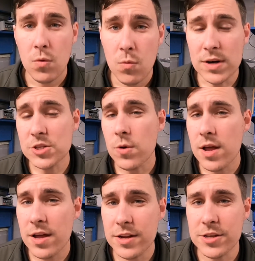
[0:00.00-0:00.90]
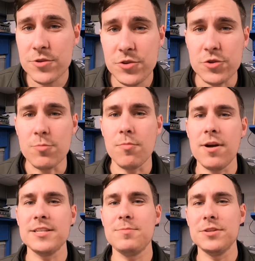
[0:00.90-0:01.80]
What is going on, YouTube?
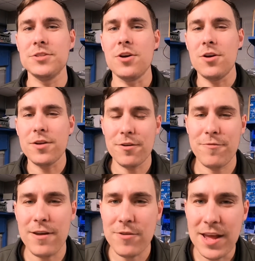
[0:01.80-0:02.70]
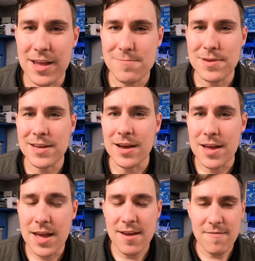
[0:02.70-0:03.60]
Bryce Builds It All, your favorite
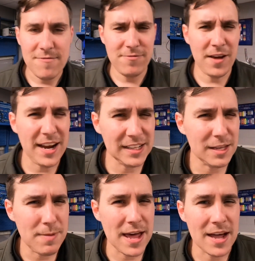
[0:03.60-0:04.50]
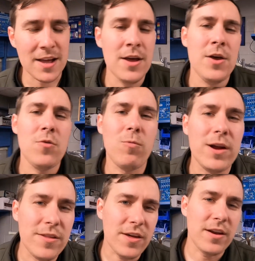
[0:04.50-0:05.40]
AMPIA, finally back
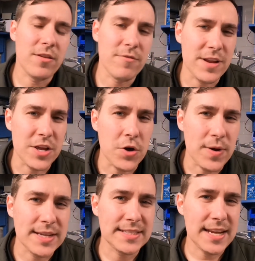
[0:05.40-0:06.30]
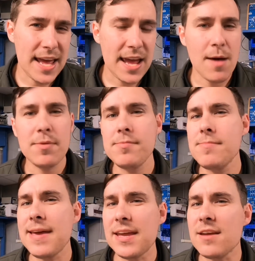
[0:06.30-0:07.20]
with another video. And today I'm gonna be
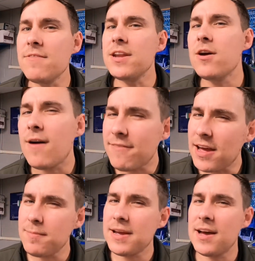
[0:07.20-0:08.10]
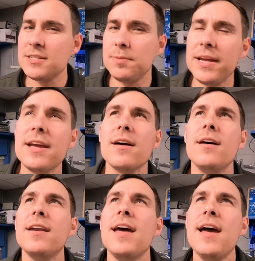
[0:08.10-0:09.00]
making a video. I've kind of been contemplating
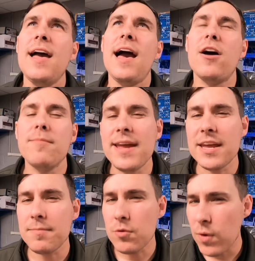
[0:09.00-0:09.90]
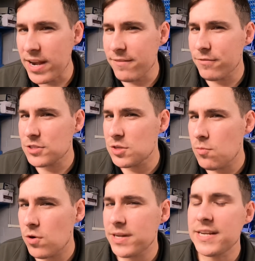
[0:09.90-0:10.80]
on how to make it, been waiting for some
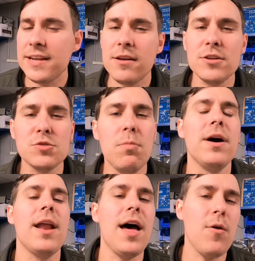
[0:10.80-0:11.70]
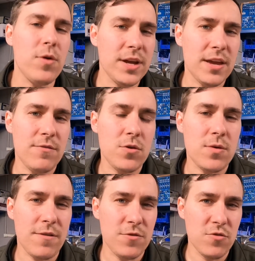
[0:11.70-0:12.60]
more details, but I wanna give
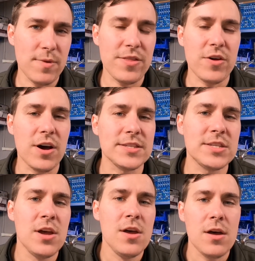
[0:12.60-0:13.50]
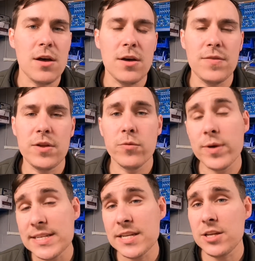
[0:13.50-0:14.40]
you a few of my thoughts on the
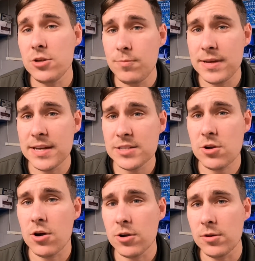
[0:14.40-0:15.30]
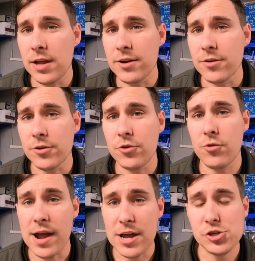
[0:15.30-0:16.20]
recent UPS cargo liner
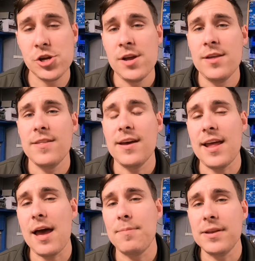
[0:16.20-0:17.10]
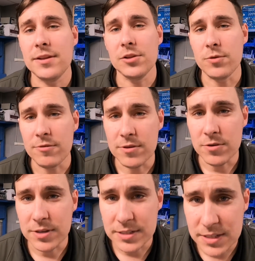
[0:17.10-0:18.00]
crash that happened in Louisville,
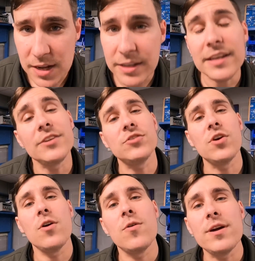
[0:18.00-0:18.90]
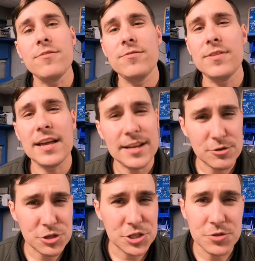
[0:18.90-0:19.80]
Kentucky. So if that
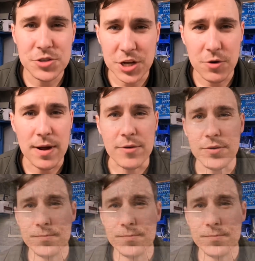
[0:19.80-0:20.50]
interests you, stick around.